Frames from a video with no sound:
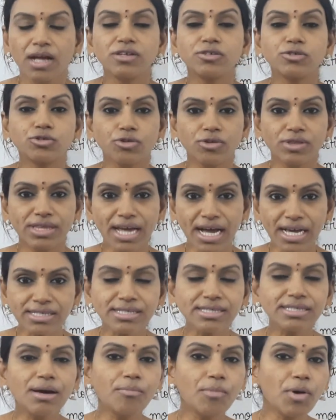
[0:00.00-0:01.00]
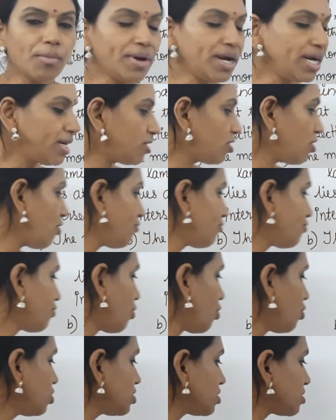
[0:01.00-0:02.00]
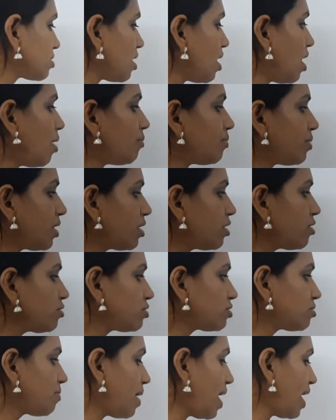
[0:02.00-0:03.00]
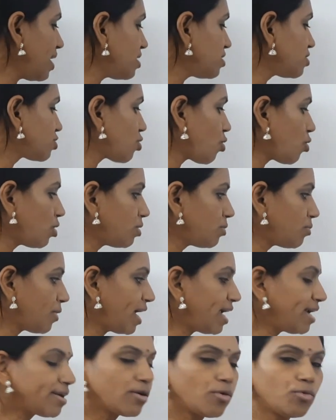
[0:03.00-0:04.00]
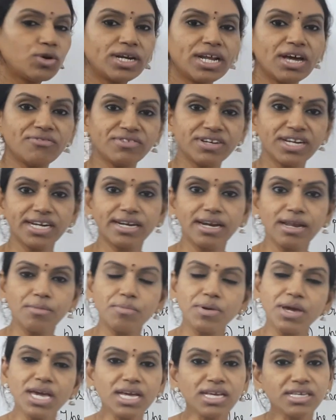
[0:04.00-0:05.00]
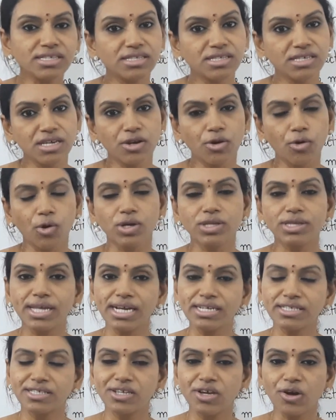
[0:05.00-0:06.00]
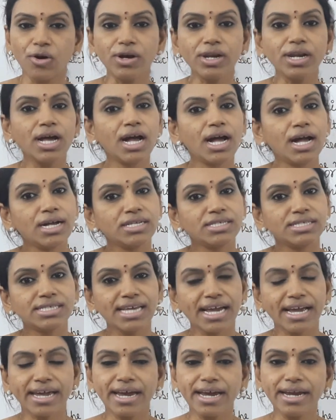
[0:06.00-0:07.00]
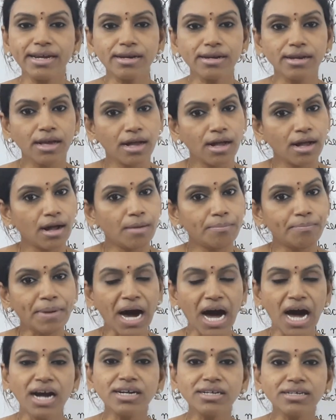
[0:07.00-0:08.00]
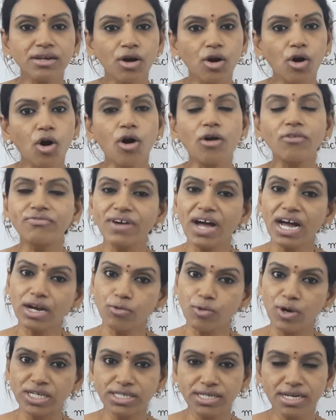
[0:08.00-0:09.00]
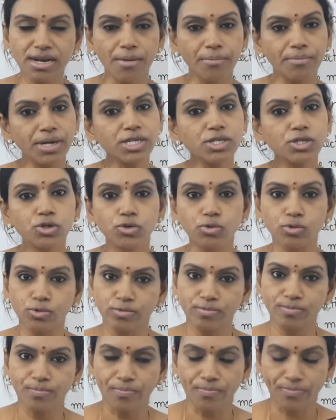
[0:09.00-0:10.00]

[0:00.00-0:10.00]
So thus the moment of force produced by its own weight would definitely be 0. That's your second part of question number 2.